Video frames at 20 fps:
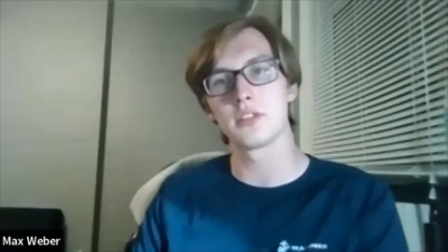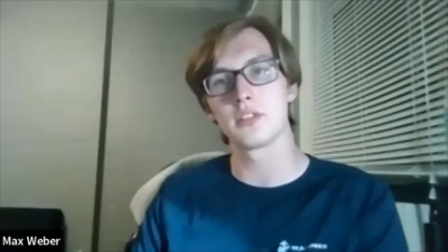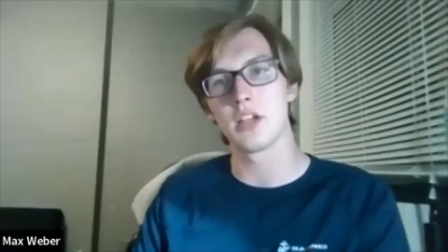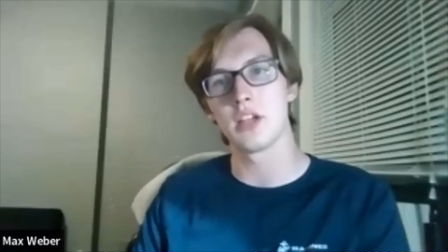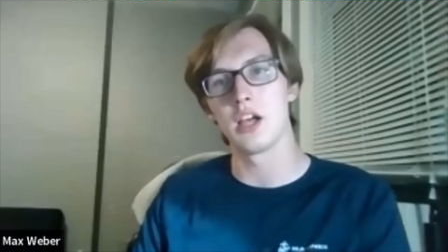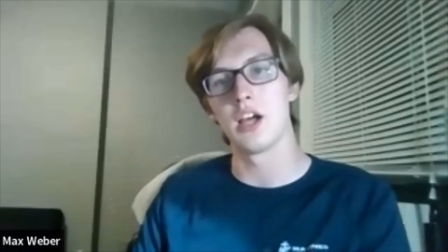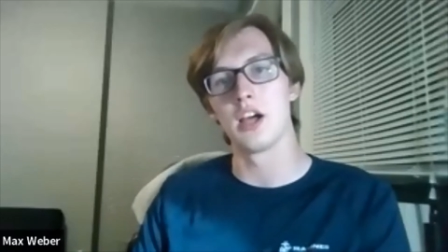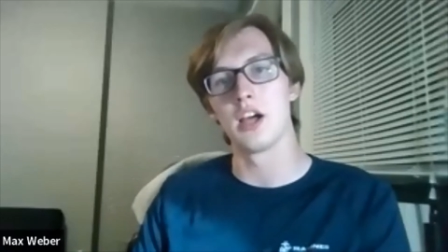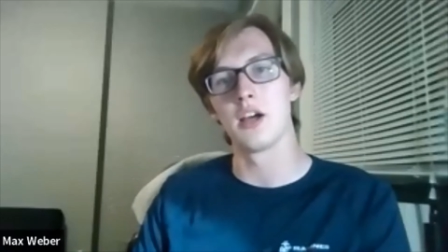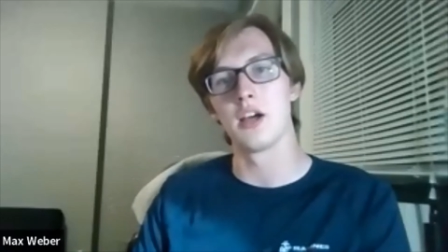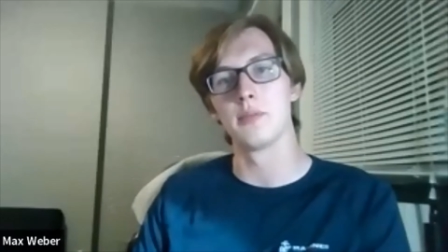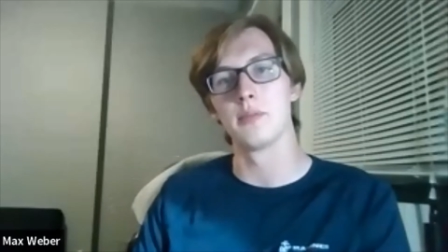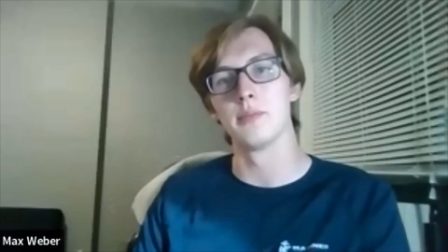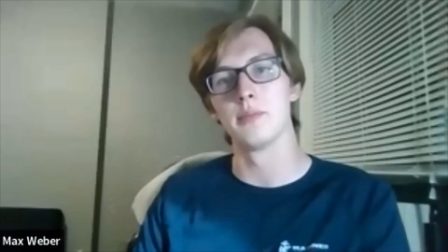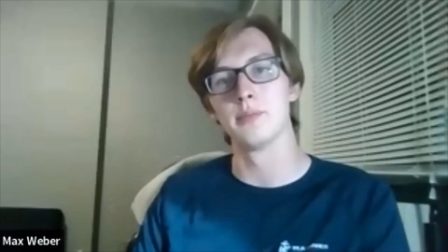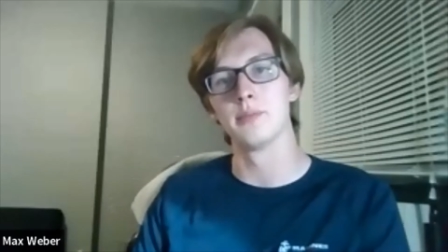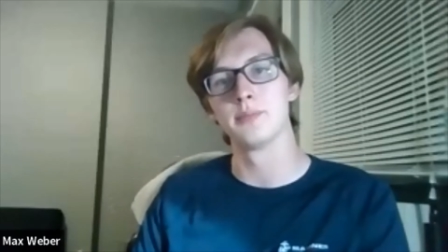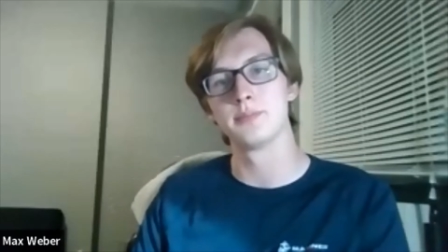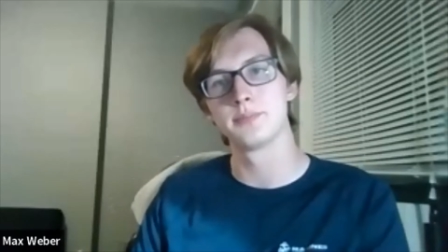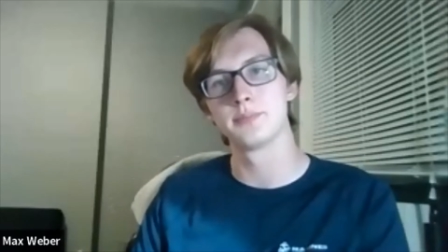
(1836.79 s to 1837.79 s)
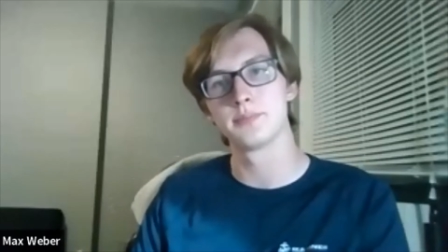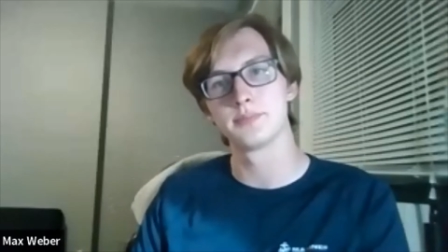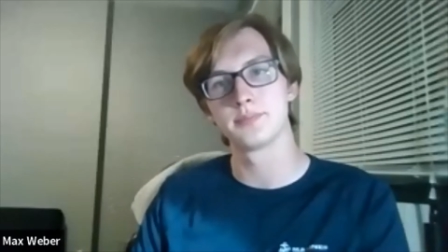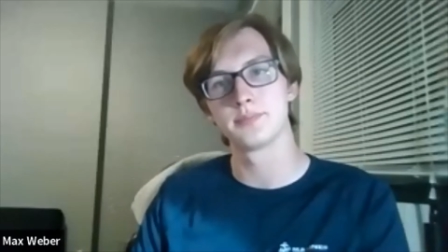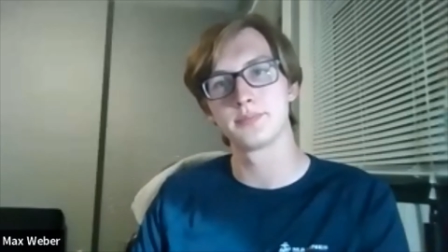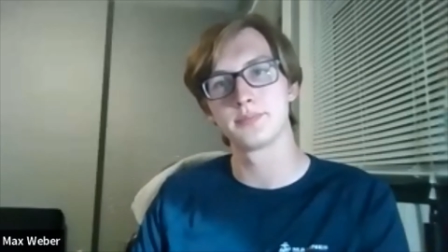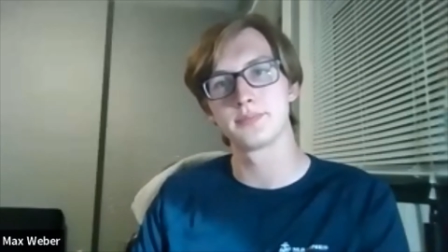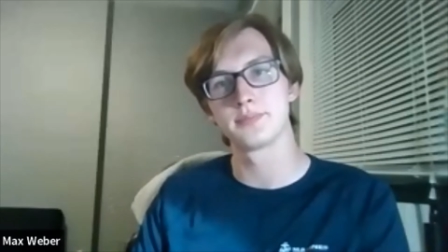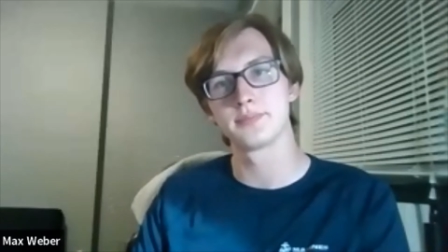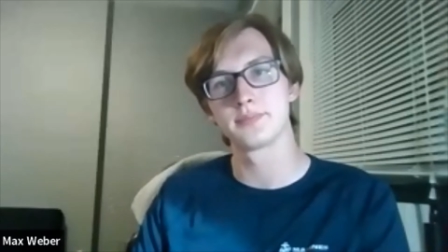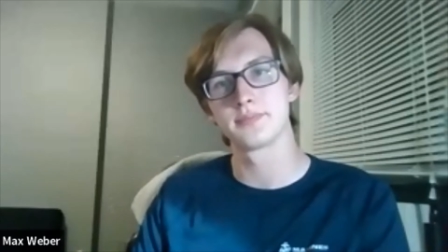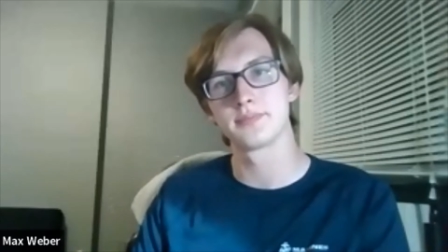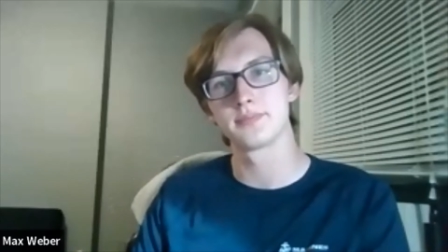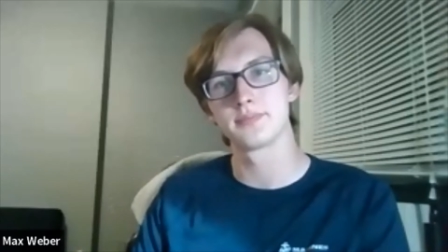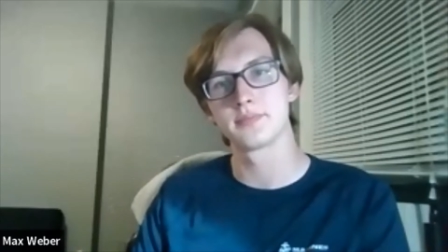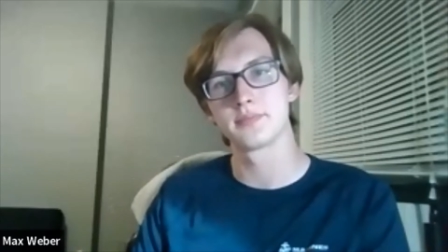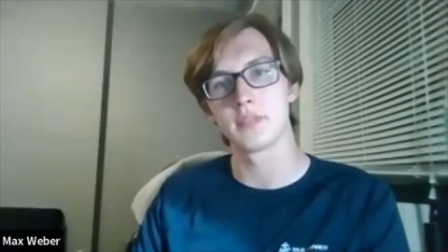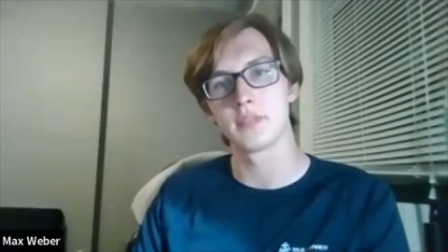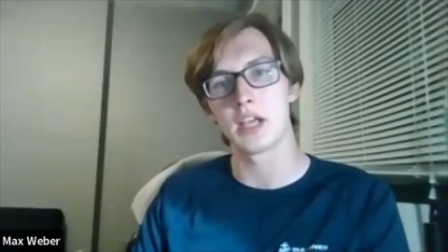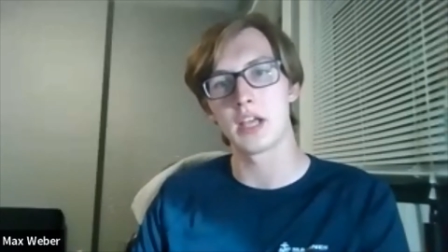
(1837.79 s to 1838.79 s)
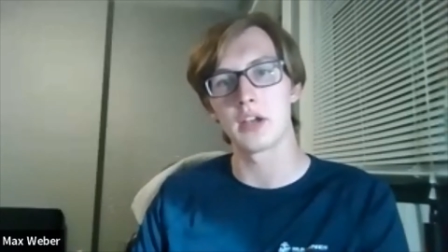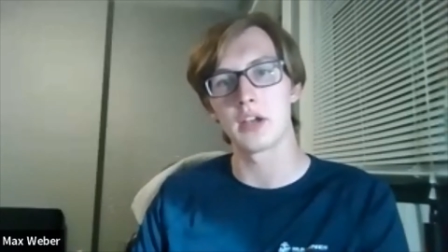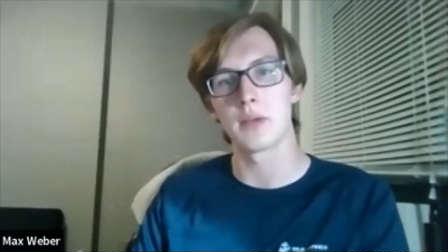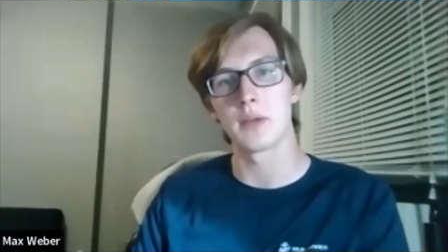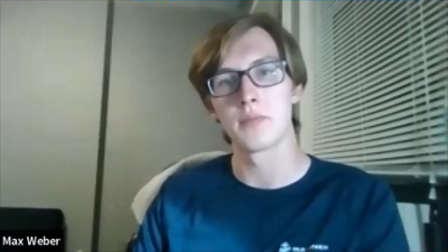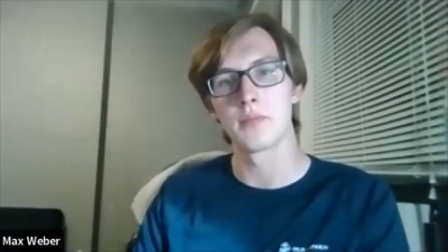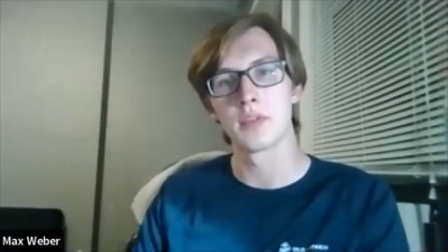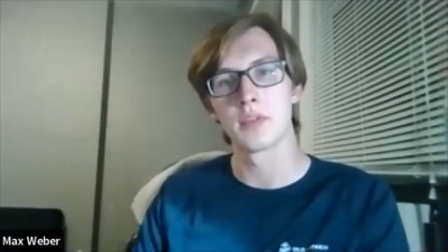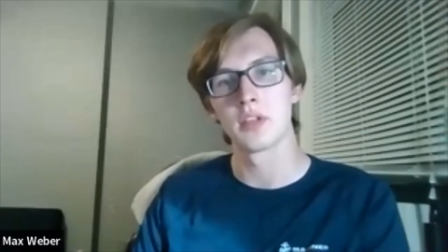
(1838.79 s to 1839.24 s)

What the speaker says: I don't know.